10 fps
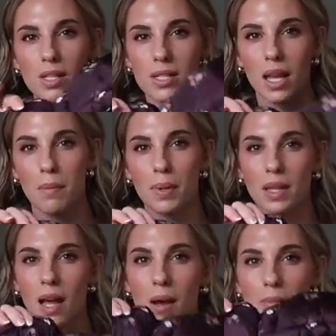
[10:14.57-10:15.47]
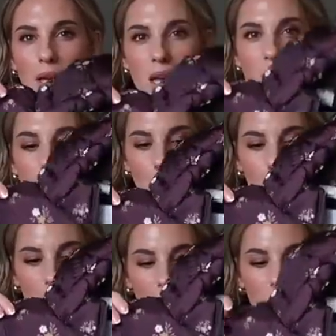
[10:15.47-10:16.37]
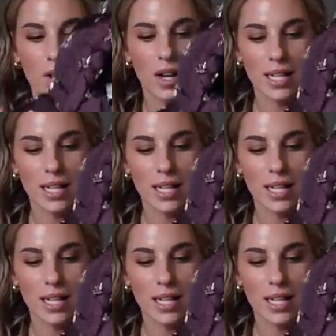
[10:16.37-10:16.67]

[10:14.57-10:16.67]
This like plum purple color.